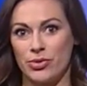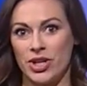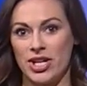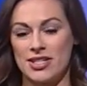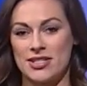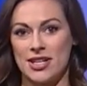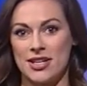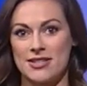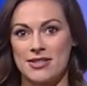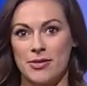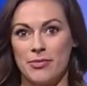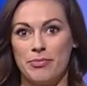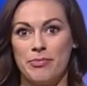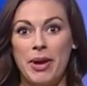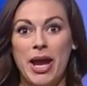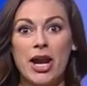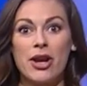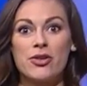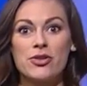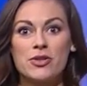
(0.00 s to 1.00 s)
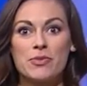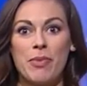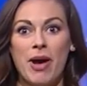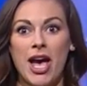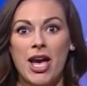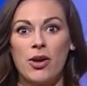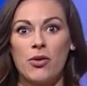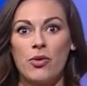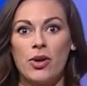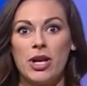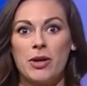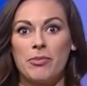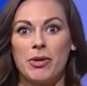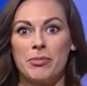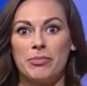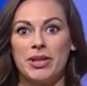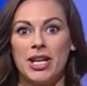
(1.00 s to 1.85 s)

brings us a Bears bye week,